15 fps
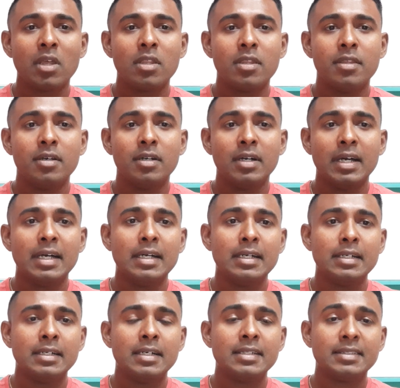
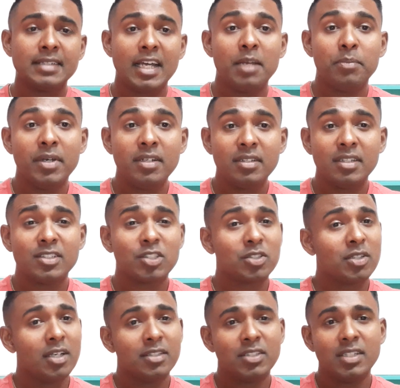the assignment. It's
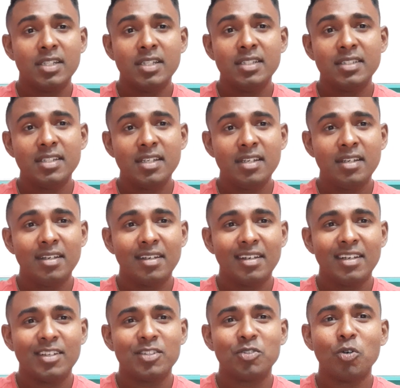easy.
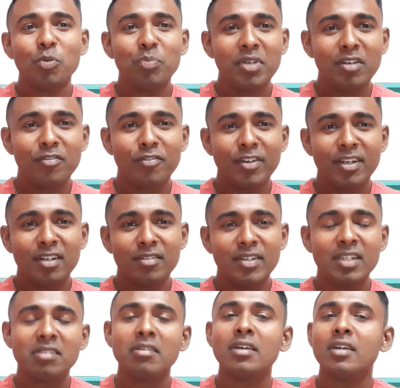Don't be afraid of
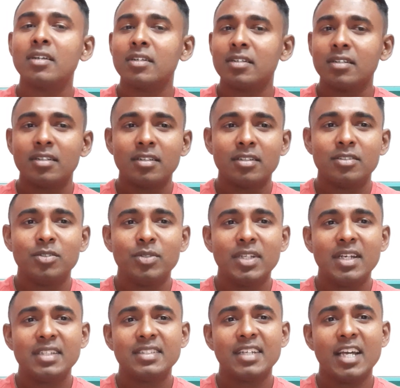it. Do the
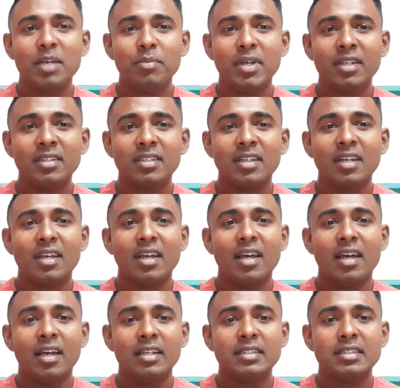assignment,
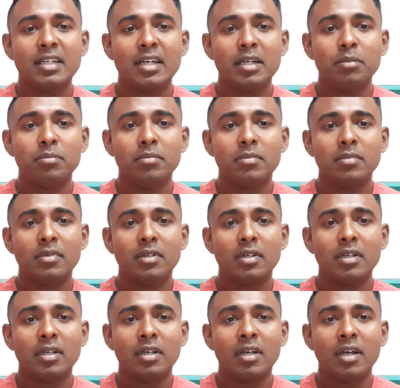and
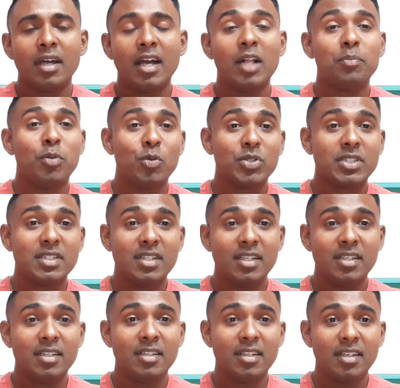I'll post the